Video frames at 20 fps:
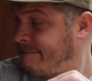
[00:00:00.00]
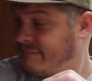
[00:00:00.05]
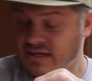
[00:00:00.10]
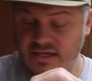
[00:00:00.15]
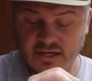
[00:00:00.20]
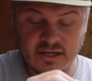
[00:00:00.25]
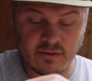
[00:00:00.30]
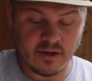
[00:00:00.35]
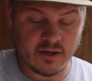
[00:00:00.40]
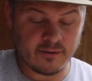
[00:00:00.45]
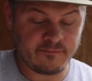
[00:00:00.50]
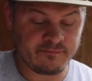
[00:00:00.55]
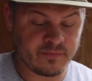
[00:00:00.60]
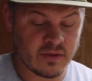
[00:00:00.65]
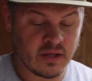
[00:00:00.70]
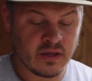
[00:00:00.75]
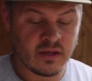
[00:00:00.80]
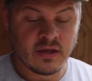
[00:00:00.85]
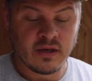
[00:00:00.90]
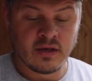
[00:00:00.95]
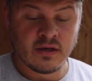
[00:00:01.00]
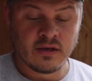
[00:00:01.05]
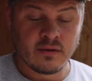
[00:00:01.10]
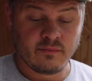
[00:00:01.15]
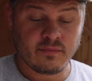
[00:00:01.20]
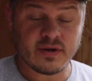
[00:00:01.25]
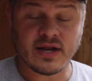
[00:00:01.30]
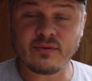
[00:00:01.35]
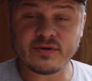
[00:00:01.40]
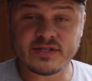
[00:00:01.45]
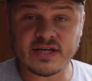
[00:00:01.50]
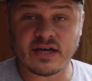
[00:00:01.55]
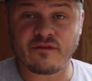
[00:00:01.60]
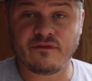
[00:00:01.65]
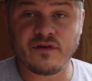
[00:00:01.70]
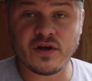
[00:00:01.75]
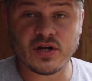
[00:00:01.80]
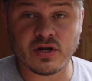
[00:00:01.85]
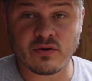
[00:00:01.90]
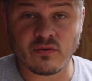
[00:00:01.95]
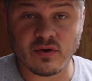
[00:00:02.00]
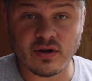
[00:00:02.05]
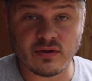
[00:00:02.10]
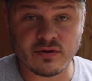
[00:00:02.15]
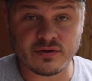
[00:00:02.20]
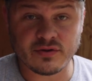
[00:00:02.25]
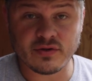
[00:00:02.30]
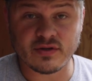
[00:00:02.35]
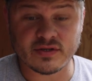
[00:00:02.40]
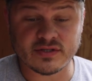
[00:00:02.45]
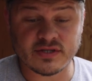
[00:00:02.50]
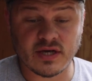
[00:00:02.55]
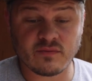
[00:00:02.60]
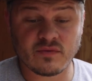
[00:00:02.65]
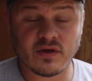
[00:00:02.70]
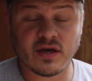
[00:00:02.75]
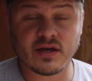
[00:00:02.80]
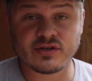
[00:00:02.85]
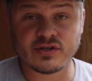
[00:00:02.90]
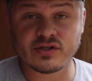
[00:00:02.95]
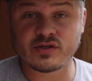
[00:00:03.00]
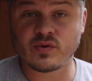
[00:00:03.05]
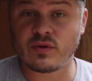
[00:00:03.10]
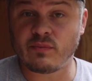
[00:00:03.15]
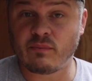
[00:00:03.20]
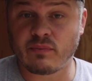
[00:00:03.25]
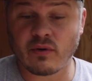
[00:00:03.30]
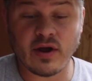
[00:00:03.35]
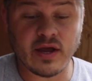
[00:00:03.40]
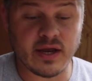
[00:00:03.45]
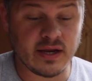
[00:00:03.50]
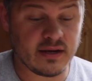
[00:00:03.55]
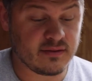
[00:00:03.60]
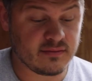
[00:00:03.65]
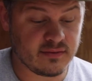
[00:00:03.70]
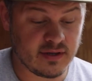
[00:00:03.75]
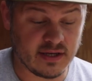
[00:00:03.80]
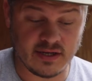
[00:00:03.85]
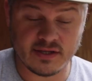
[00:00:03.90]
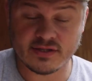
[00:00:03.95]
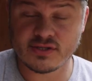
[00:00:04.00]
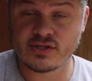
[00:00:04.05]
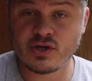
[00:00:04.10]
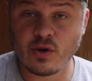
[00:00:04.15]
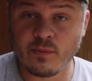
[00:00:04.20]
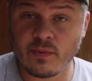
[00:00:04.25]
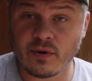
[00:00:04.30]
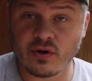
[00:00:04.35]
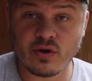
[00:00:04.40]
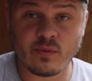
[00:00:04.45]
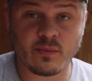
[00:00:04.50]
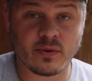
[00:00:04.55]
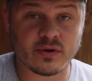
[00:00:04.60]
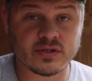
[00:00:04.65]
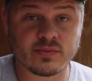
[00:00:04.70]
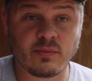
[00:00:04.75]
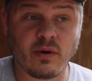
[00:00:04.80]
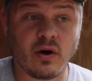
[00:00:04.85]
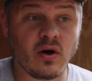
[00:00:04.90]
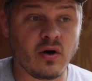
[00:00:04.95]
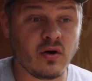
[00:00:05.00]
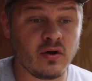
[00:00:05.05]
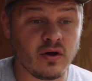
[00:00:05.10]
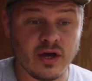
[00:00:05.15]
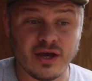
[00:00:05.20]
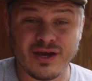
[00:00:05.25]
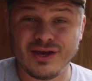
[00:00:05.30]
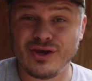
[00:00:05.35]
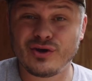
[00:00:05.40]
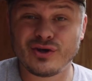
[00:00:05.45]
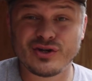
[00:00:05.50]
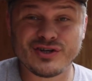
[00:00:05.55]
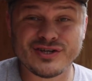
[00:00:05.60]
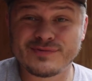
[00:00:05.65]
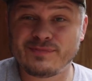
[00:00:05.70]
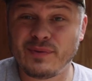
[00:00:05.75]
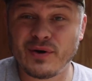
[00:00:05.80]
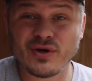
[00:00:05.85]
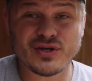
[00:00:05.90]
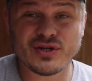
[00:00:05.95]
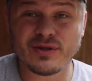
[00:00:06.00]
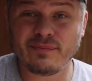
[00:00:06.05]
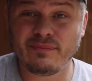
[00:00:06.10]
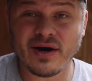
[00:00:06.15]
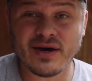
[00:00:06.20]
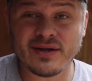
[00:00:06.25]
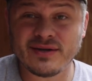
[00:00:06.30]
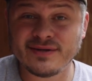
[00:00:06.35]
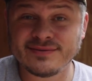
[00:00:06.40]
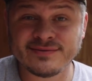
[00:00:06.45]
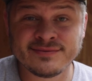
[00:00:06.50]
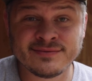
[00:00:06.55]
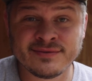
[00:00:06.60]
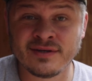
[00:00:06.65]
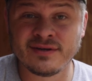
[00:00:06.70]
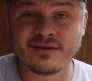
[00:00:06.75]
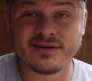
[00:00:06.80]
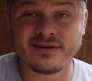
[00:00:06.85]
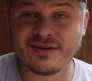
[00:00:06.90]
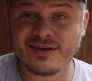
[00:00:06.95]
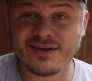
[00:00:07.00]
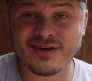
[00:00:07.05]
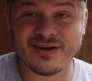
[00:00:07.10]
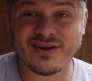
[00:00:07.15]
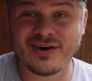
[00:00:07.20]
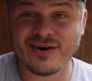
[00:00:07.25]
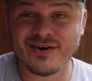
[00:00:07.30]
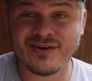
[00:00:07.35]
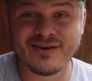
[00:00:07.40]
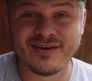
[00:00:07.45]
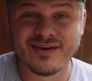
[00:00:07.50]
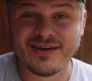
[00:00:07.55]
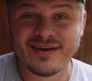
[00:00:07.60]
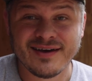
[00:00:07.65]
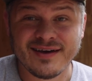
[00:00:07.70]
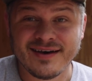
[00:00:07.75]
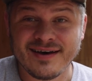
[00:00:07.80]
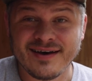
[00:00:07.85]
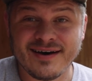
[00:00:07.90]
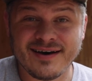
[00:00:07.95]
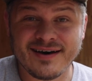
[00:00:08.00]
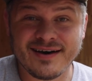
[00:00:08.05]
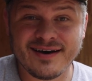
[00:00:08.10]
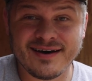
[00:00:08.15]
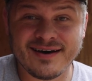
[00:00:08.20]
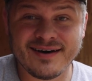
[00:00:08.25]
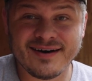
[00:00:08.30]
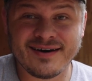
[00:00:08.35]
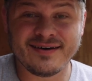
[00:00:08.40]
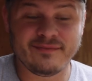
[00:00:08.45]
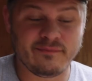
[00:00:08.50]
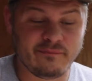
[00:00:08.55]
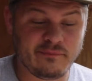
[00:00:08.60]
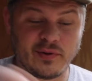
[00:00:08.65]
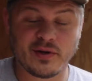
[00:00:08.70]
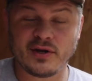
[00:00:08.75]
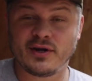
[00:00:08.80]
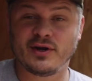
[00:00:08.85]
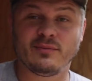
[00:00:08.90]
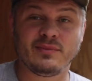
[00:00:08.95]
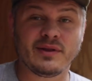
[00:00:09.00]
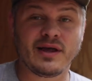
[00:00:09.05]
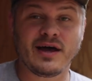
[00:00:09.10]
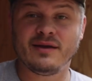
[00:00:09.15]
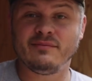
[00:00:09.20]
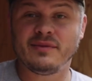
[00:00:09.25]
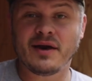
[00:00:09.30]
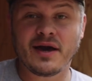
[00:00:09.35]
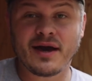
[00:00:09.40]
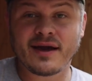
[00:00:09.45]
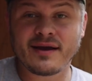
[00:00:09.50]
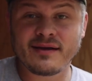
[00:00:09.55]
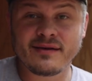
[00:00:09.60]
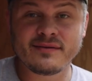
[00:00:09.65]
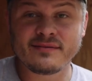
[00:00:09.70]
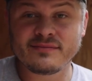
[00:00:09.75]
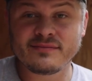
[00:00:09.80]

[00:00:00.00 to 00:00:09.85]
Anyway, but I would take a fishing reel and do the same thing just with braid, and it's super duper small. You can just push the button, you know, put it in your blind bag.